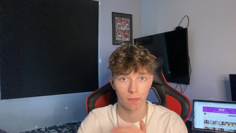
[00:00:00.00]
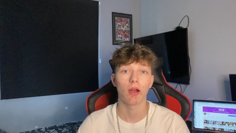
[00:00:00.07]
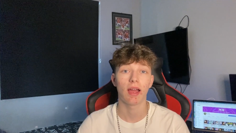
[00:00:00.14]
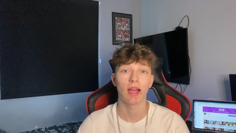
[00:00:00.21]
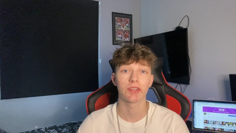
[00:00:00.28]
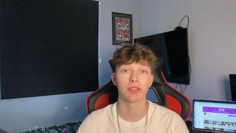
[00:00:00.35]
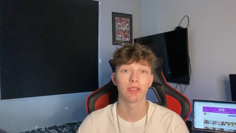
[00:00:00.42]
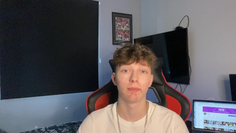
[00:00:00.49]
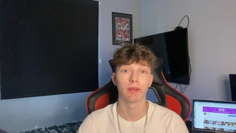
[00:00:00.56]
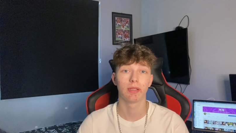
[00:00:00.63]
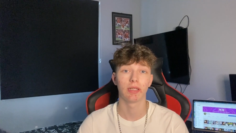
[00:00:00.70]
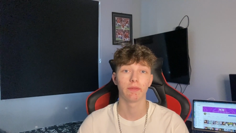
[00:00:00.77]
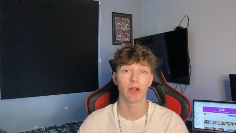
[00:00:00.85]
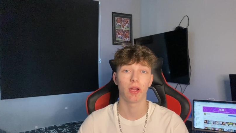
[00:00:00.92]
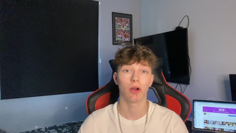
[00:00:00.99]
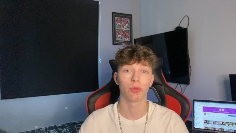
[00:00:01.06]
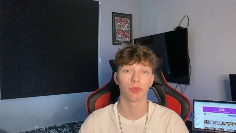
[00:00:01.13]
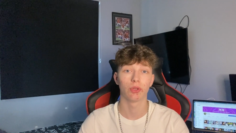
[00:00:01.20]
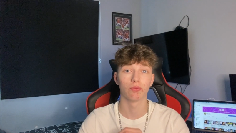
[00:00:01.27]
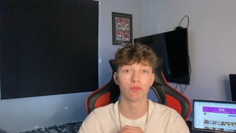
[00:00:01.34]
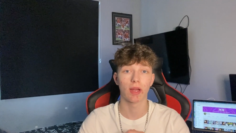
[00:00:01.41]
I actually believe I
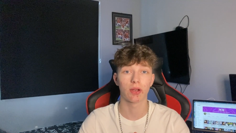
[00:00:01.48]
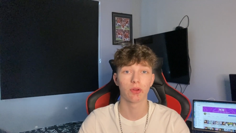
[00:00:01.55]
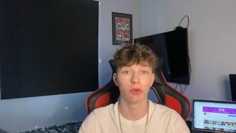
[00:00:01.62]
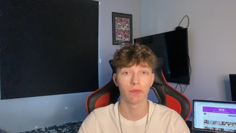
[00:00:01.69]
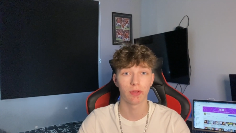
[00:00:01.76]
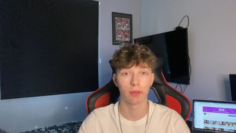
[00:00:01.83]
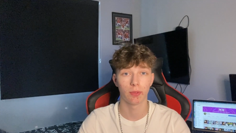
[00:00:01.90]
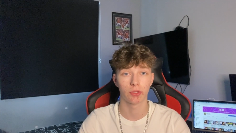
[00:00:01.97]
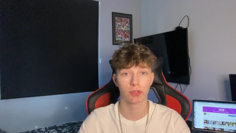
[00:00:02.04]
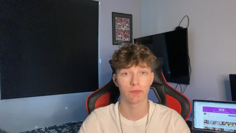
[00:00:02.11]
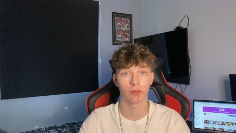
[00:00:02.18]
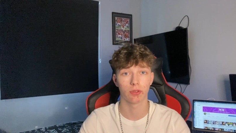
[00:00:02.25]
hold the record for the most